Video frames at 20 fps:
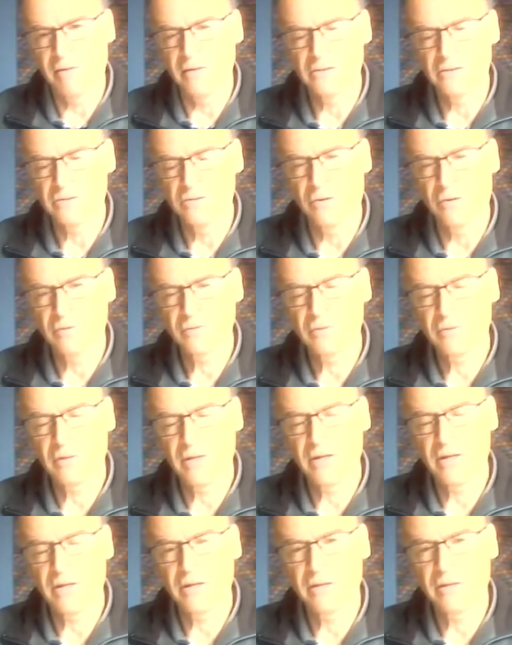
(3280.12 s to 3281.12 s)
not
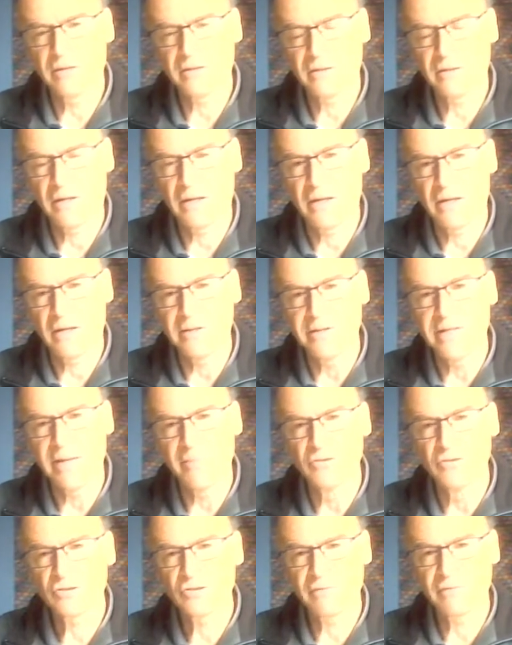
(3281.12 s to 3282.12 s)
entirely
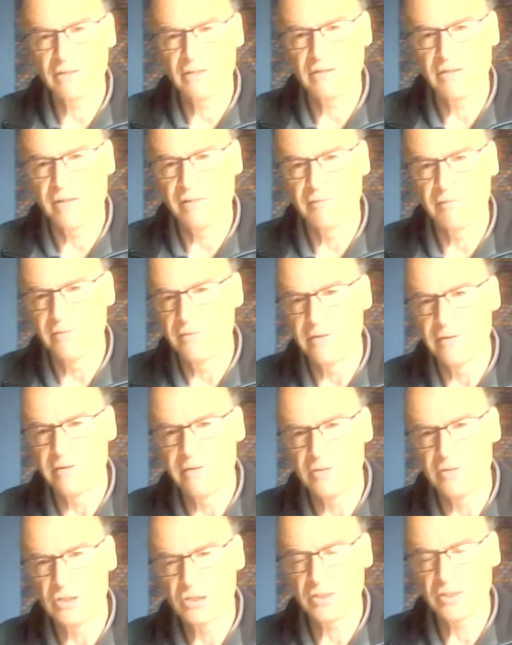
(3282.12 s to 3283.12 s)
demonstrated that there
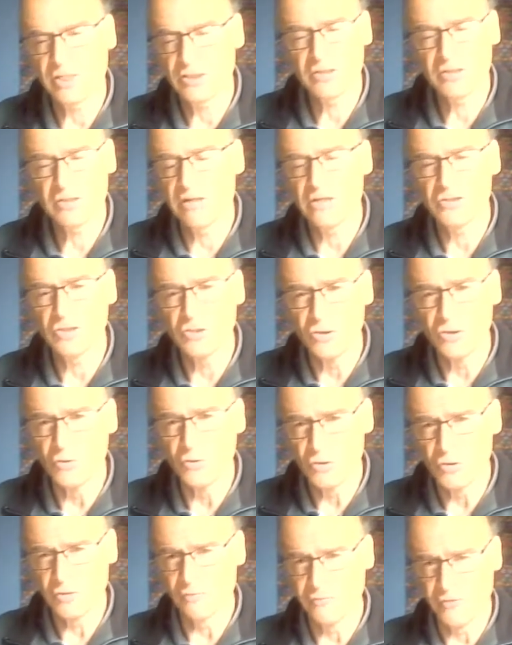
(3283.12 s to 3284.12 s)
is such thing as a
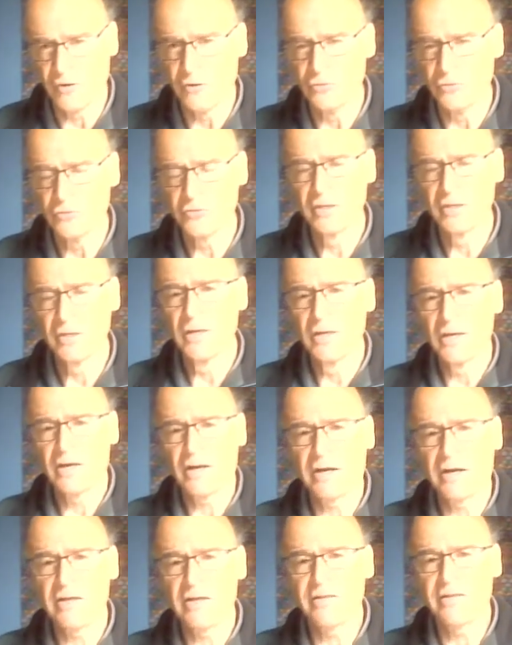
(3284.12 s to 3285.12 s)
Jewish vote,
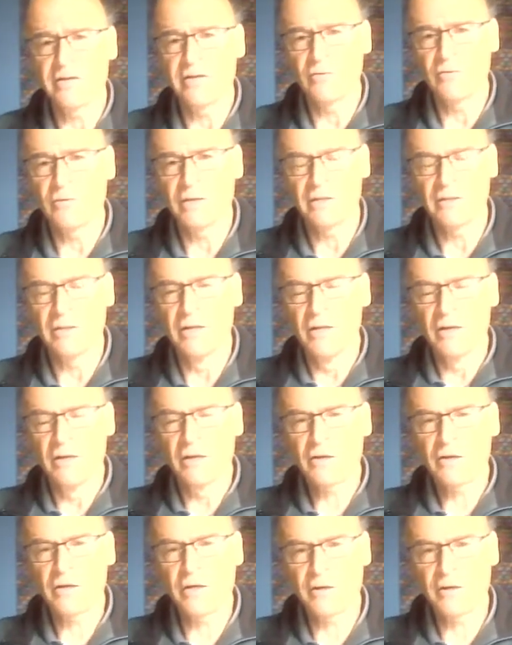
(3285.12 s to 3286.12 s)
i.e. that you can
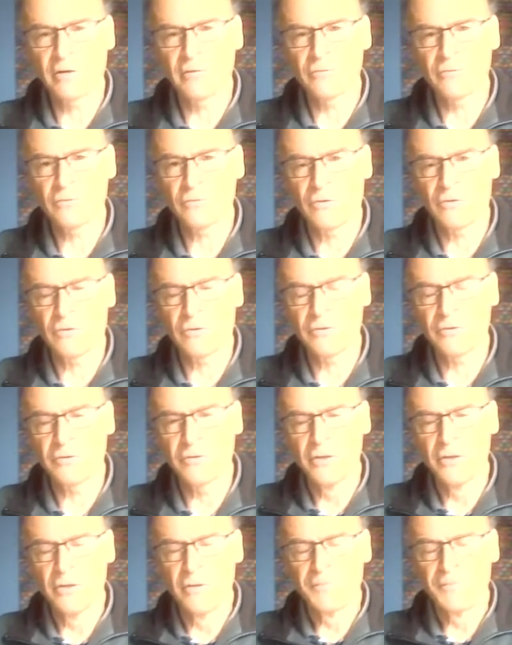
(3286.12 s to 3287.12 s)
count on
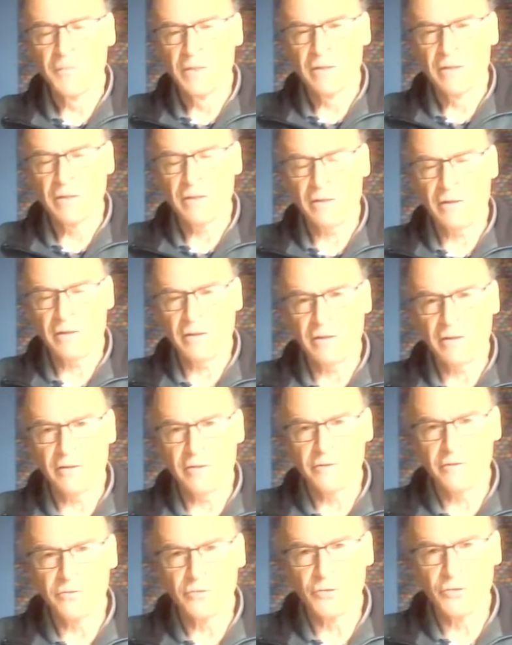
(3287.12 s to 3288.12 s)

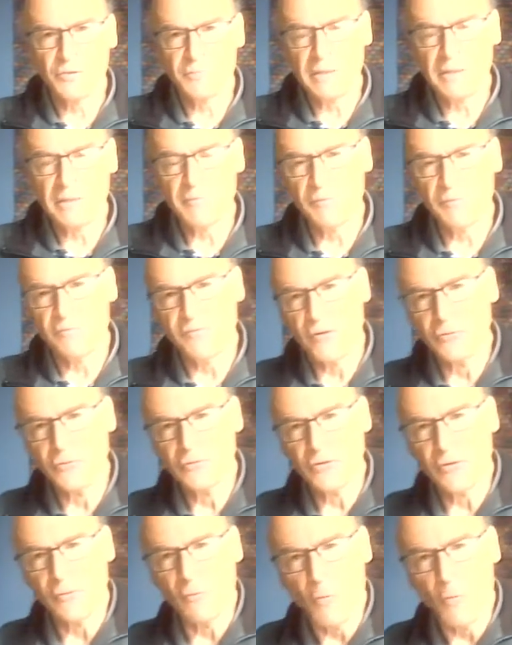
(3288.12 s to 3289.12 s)
Jewish people
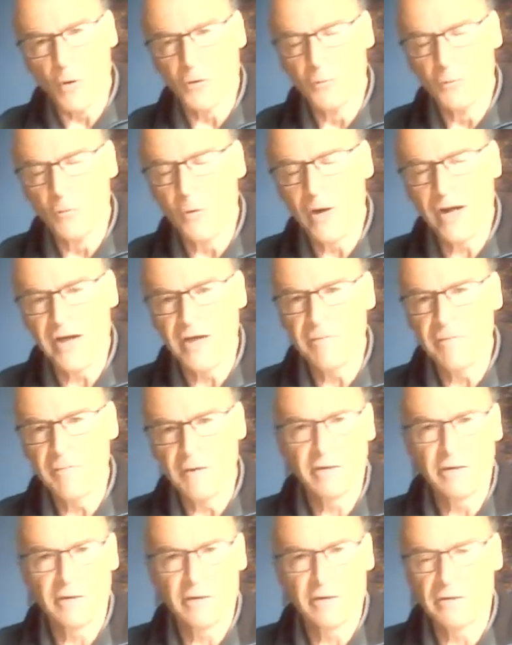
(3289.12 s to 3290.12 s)
voting one way
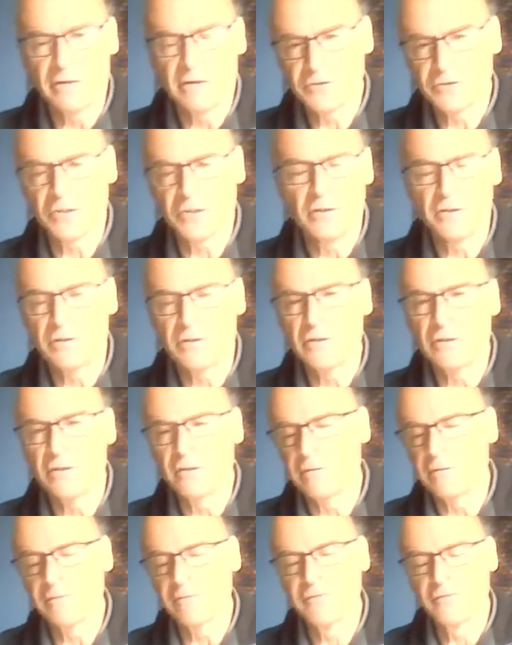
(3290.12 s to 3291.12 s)
because
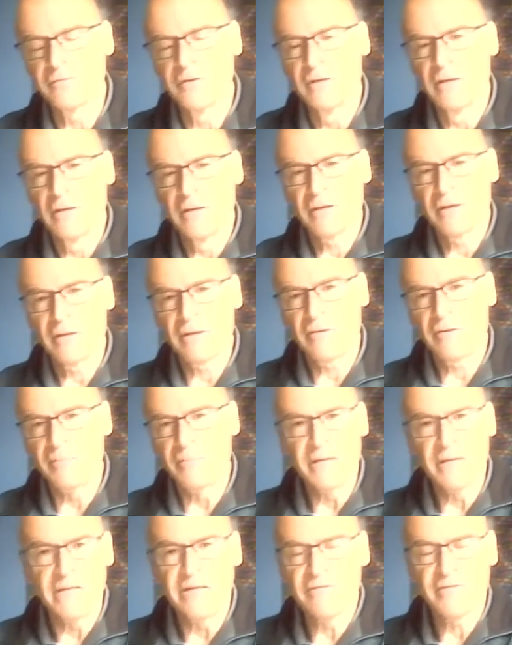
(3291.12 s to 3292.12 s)
of the
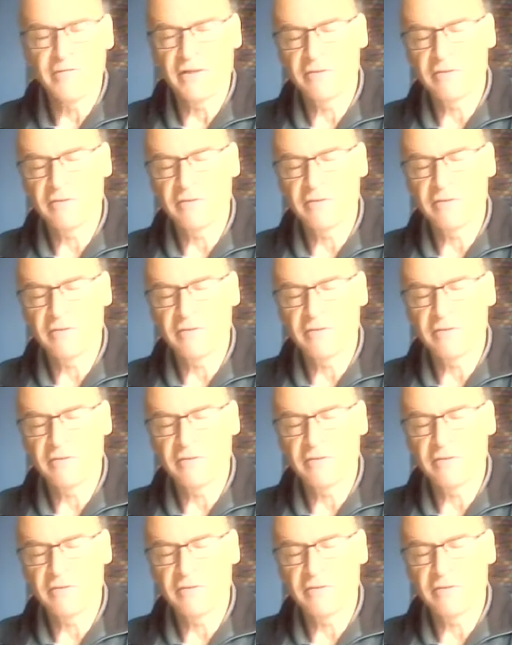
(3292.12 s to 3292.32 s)
belief that